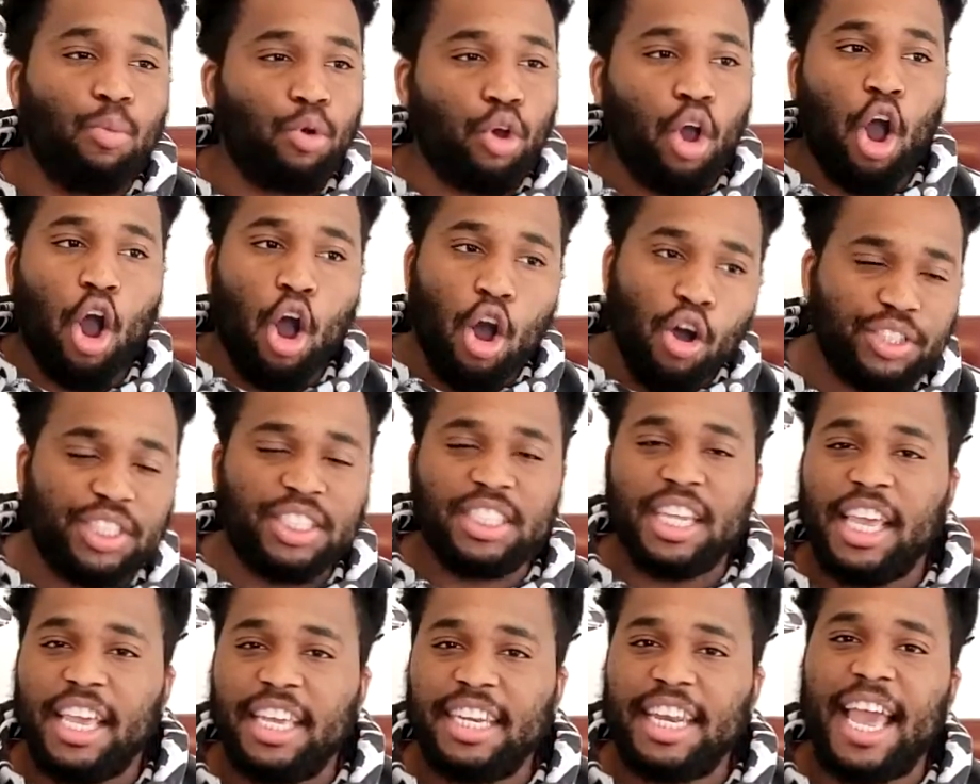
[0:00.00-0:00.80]
were all
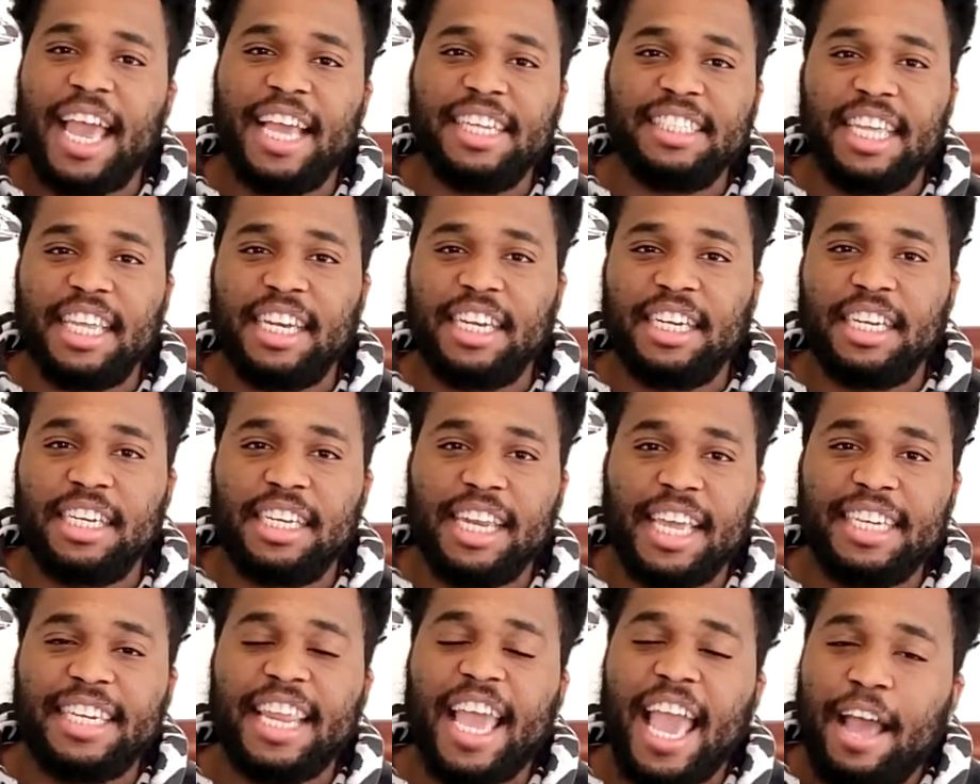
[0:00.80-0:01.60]
saying that at the end of the
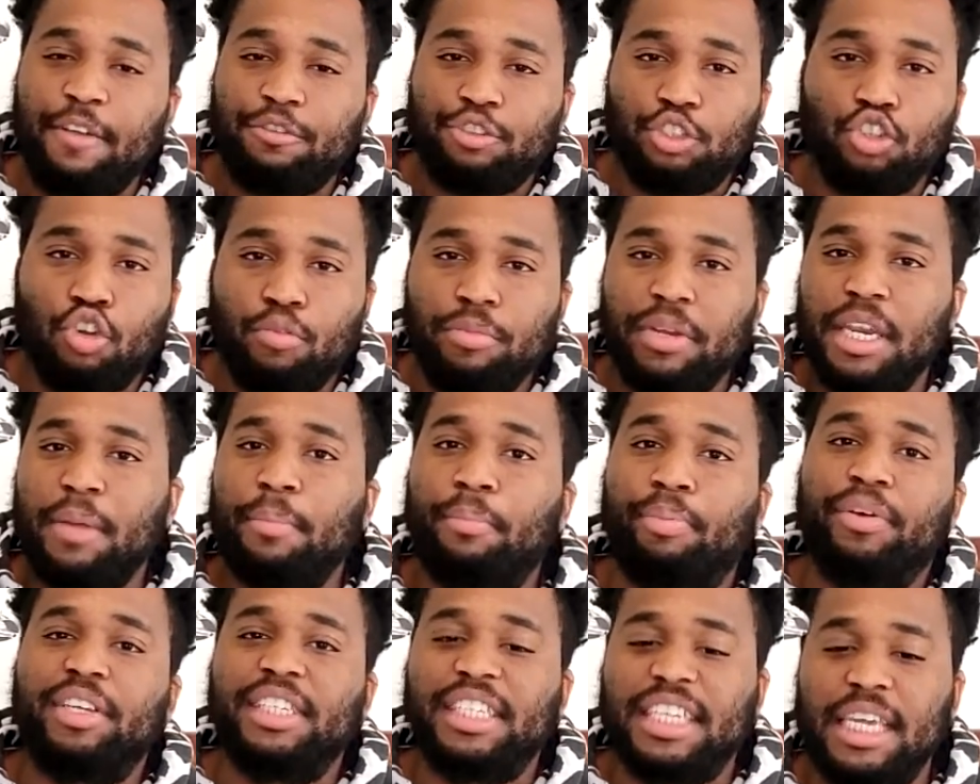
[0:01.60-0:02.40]
day, they have so many
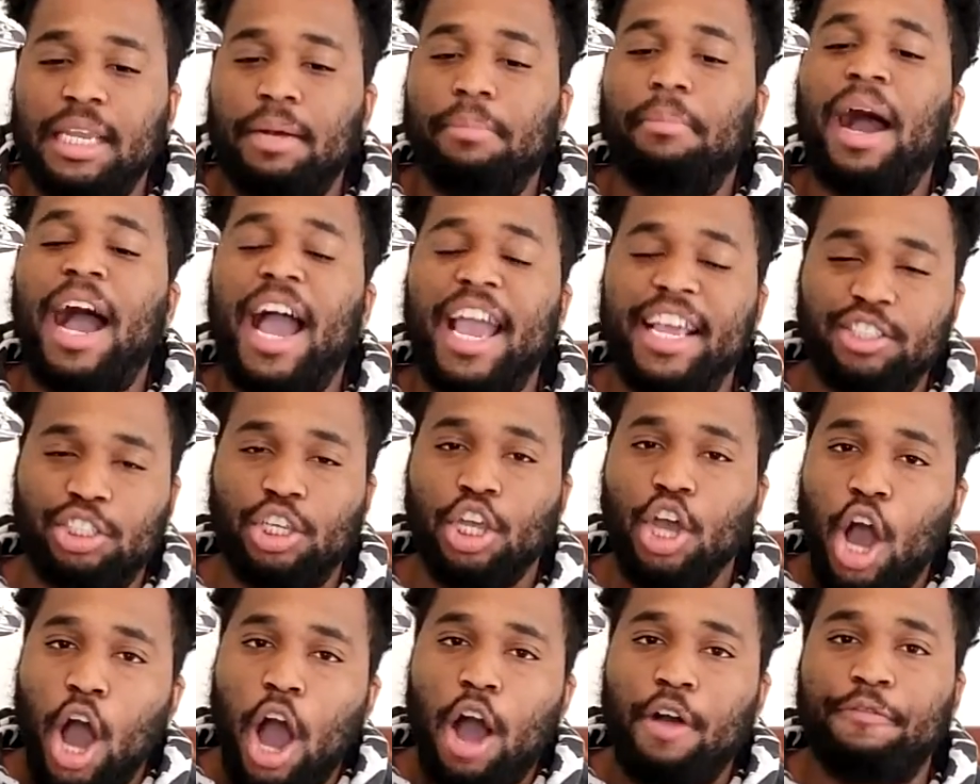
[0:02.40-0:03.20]
brilliant minds
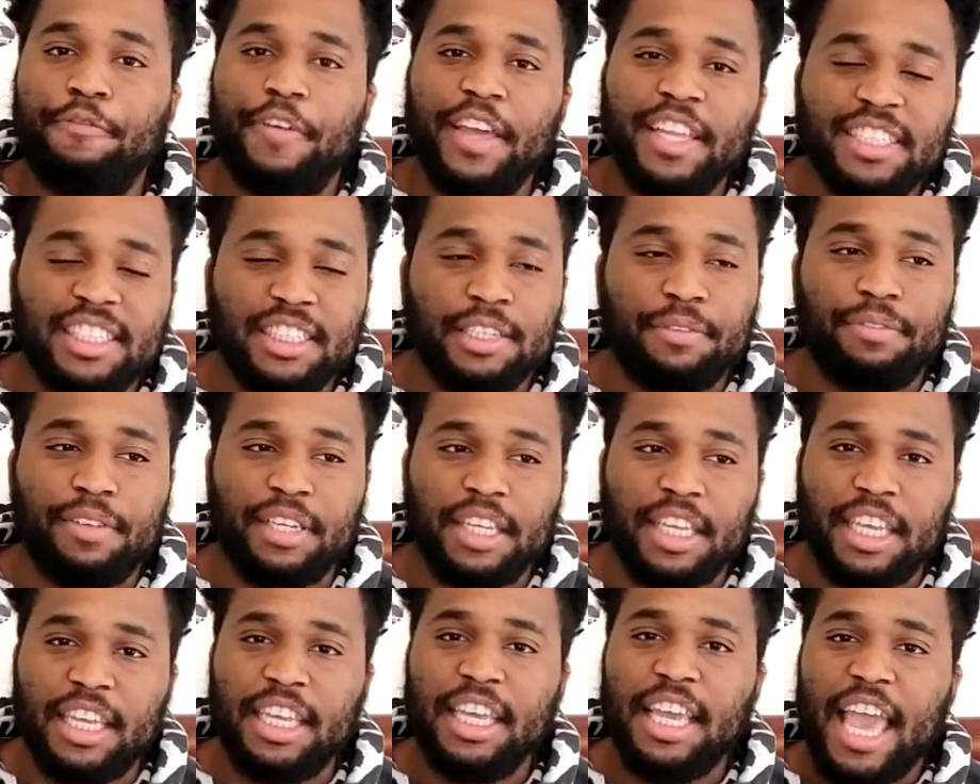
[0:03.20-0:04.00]

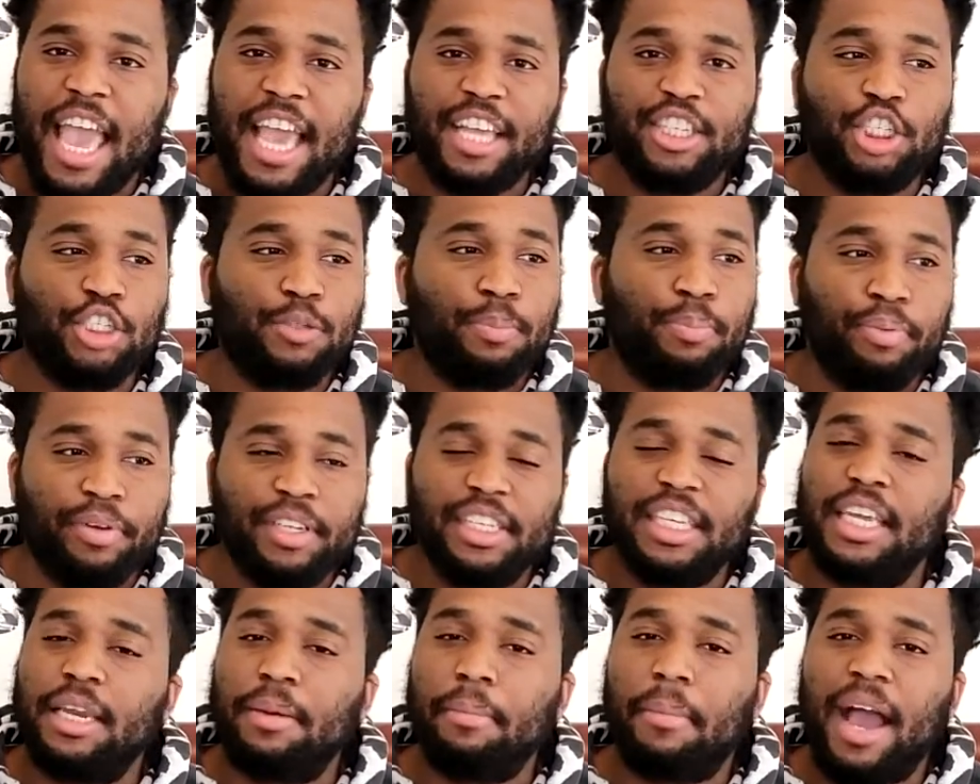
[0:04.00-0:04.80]
offensively and just
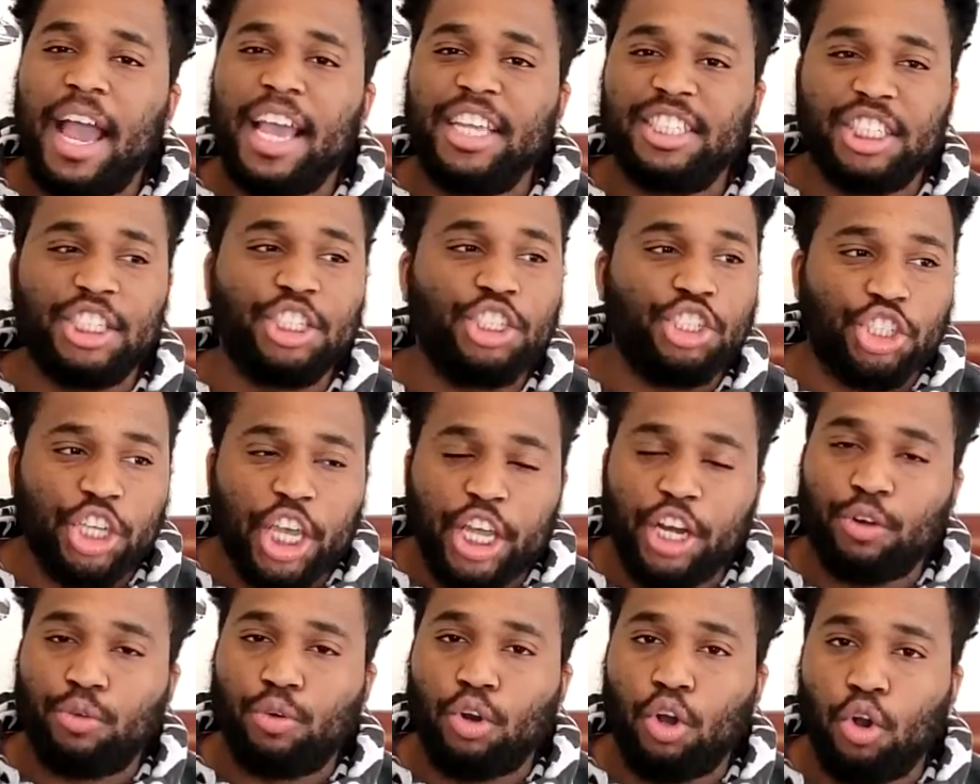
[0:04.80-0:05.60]
brilliant minds in
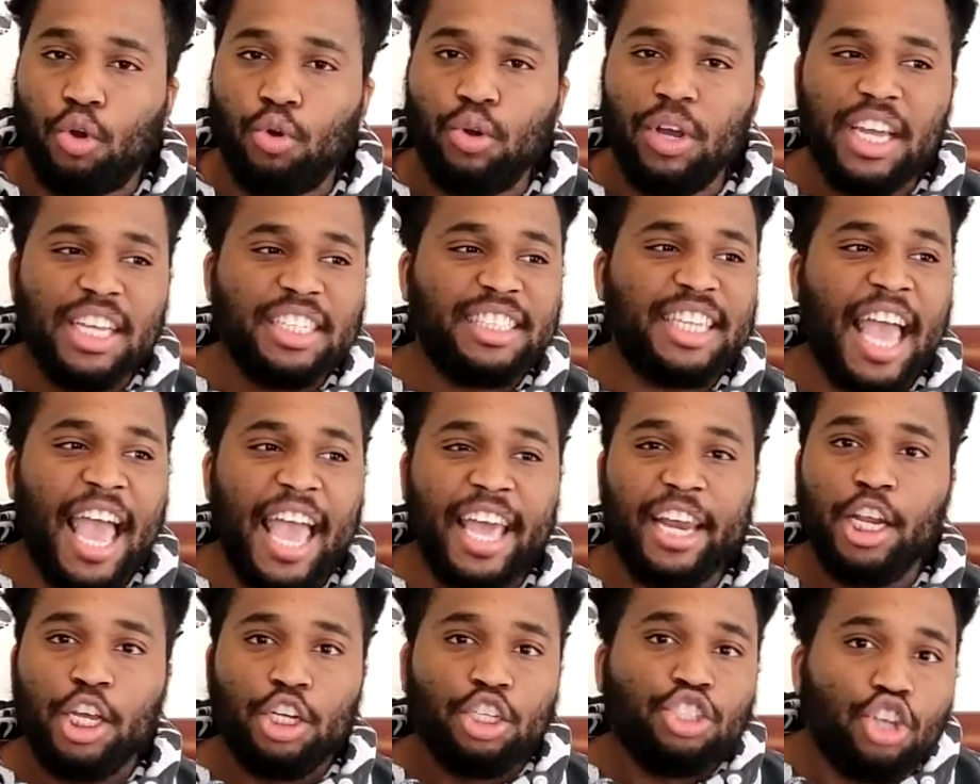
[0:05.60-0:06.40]
general
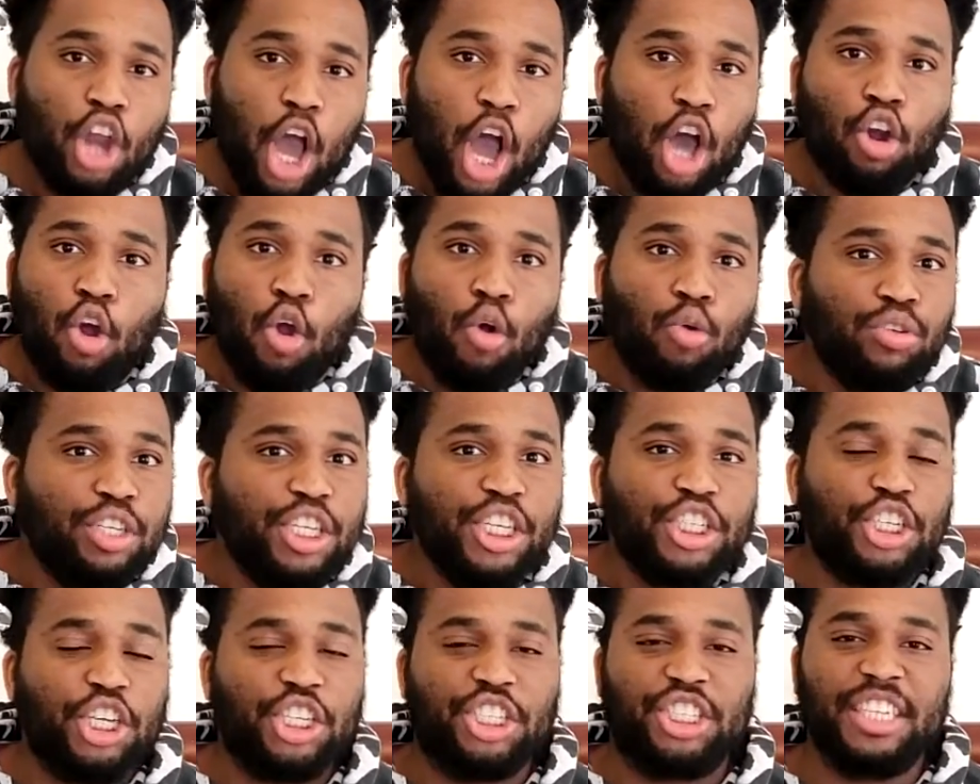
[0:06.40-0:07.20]
that not
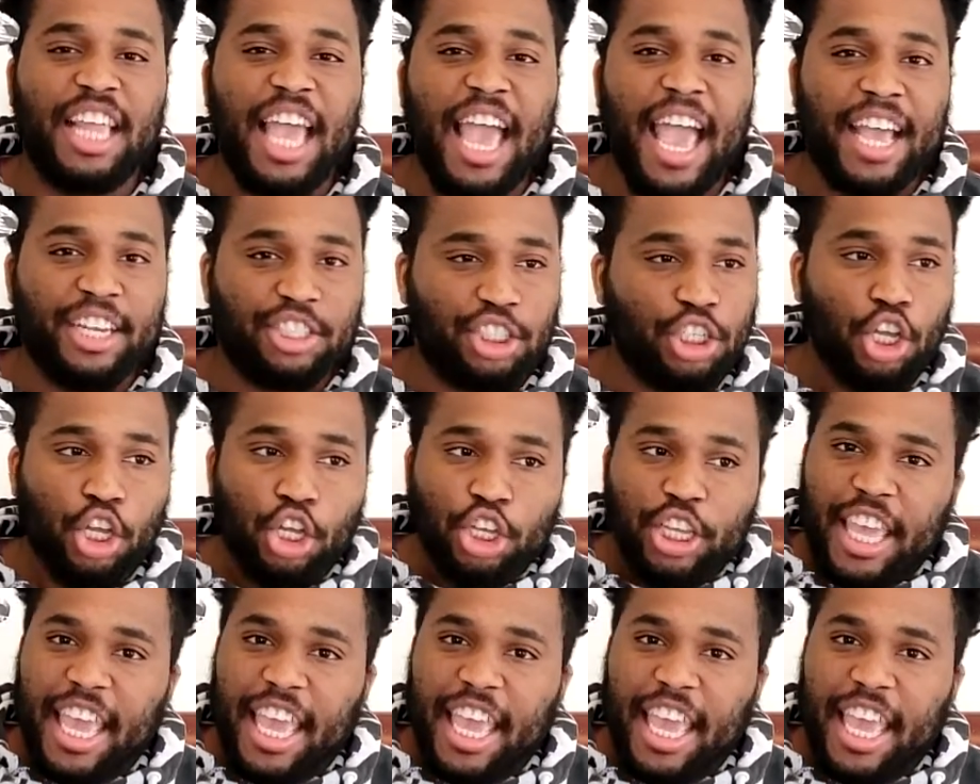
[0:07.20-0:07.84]
only just Nash,